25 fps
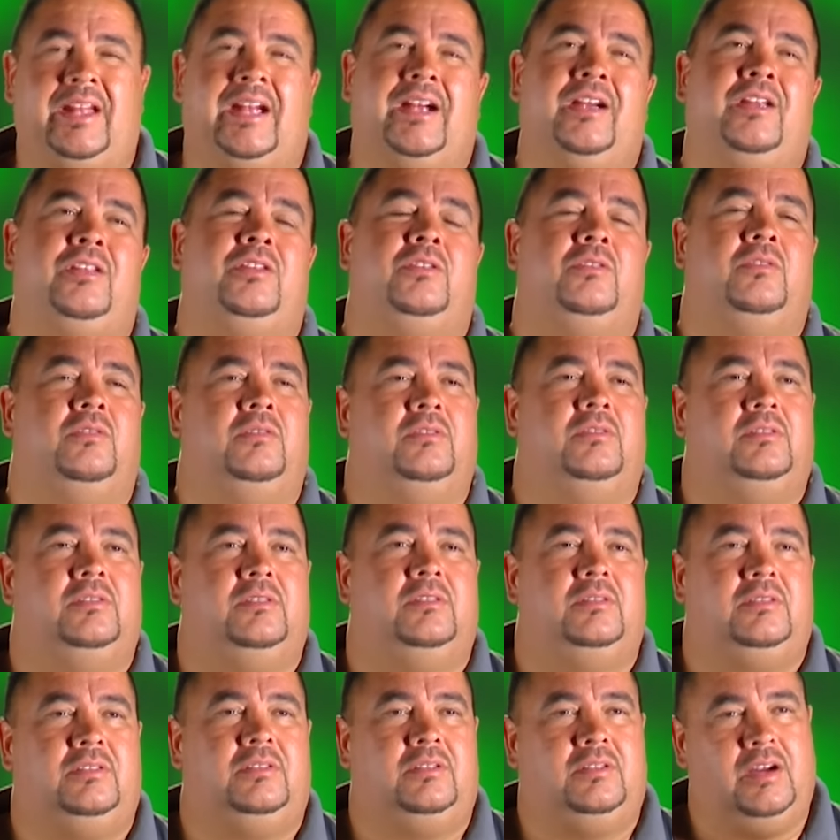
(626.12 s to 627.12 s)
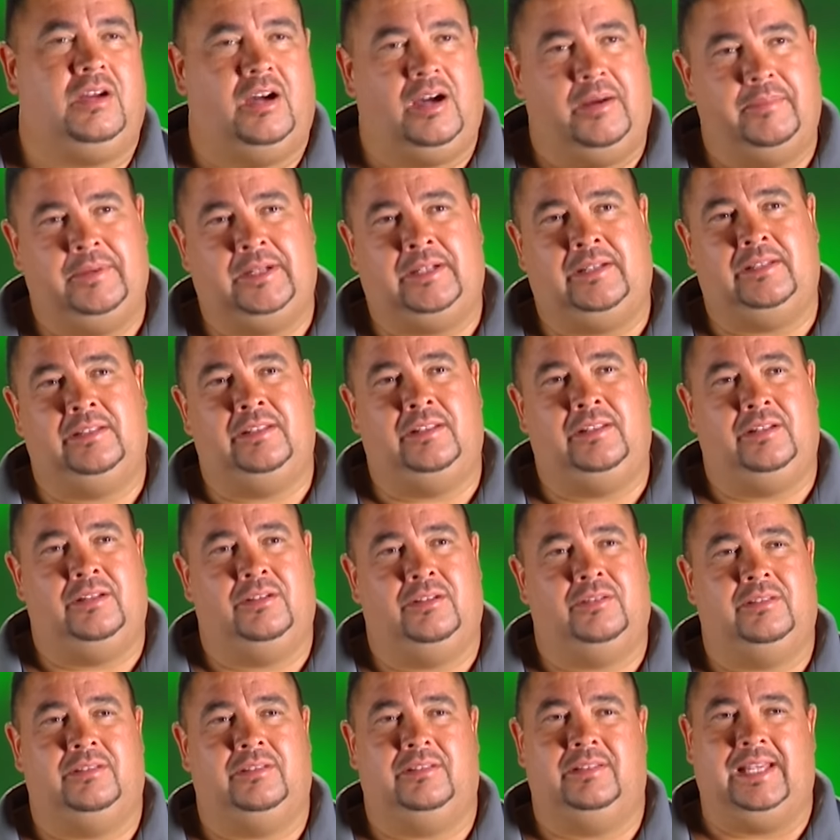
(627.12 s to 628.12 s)
dare you comment, you
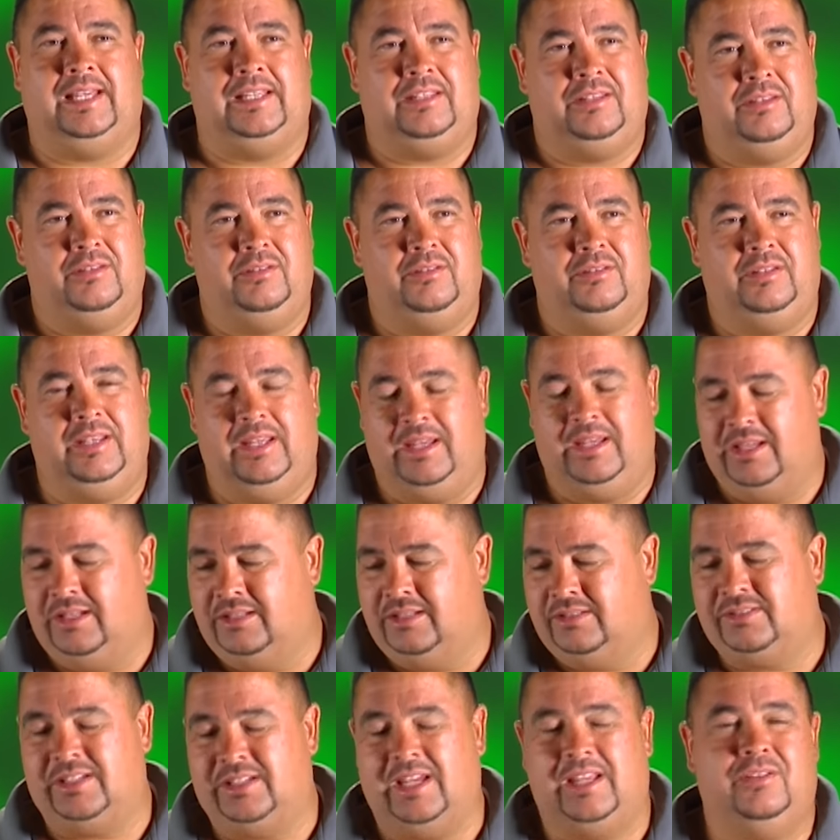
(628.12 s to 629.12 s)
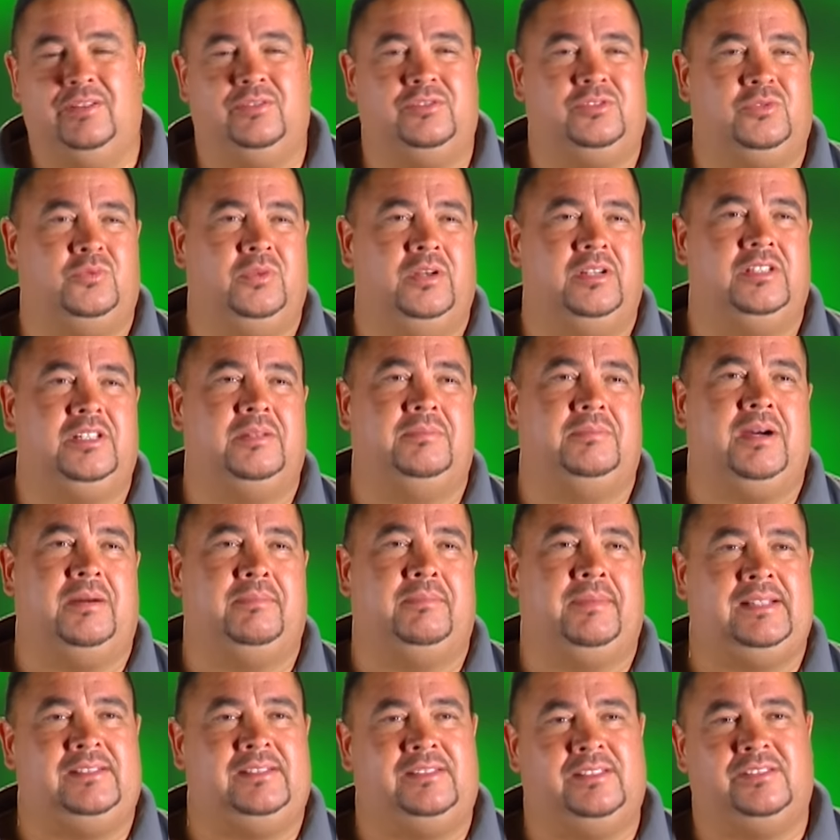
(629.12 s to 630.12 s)
know, like you did, say those words about
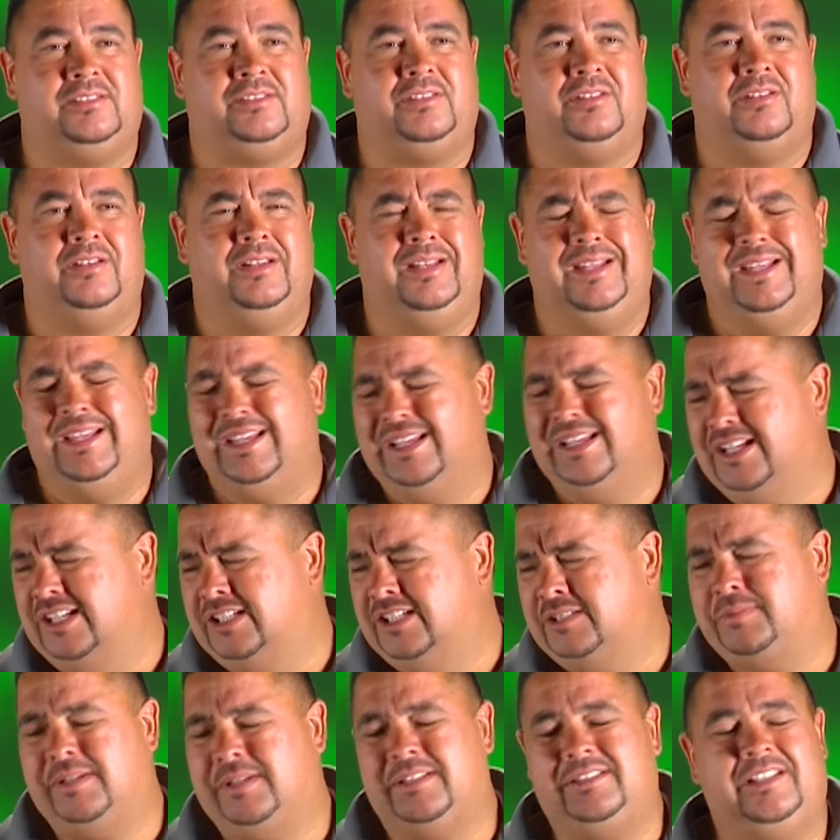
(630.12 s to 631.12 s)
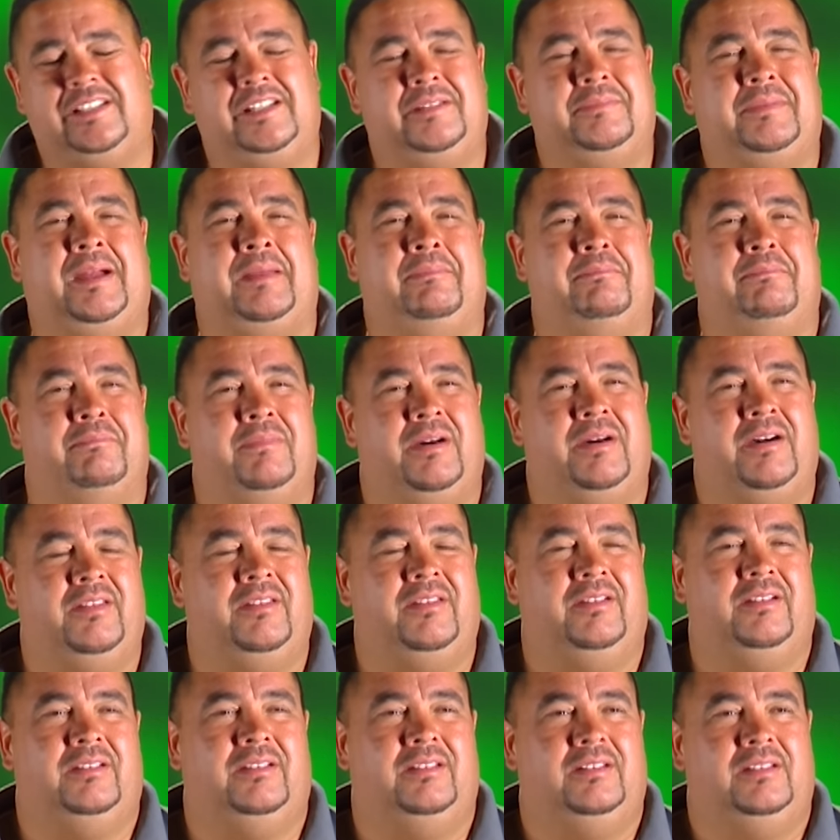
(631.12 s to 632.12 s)
my sister, especially my mother.